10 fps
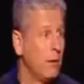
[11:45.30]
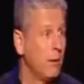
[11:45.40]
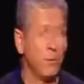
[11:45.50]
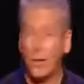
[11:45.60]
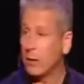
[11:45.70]

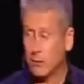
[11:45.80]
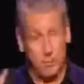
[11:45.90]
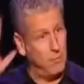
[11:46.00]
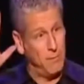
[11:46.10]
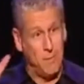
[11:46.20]
And I'm like,
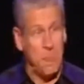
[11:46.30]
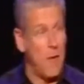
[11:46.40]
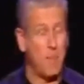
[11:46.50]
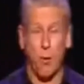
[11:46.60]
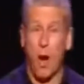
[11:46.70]

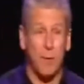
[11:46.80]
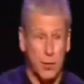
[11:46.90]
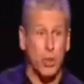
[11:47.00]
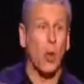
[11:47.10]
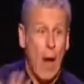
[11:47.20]
I
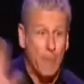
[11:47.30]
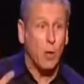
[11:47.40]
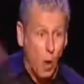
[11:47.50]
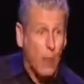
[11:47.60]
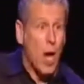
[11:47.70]
promise you,
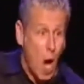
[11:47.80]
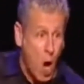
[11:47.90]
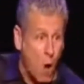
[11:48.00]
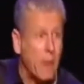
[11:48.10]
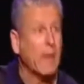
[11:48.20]
I'm going
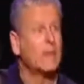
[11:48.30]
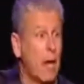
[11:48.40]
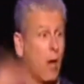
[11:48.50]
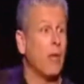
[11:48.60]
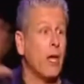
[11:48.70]
home and
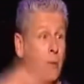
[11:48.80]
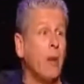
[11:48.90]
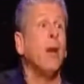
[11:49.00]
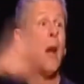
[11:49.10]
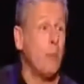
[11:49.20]
tell them
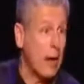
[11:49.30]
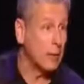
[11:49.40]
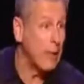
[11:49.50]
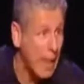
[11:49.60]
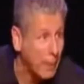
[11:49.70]

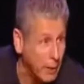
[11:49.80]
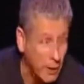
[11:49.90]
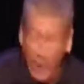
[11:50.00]
about laminin.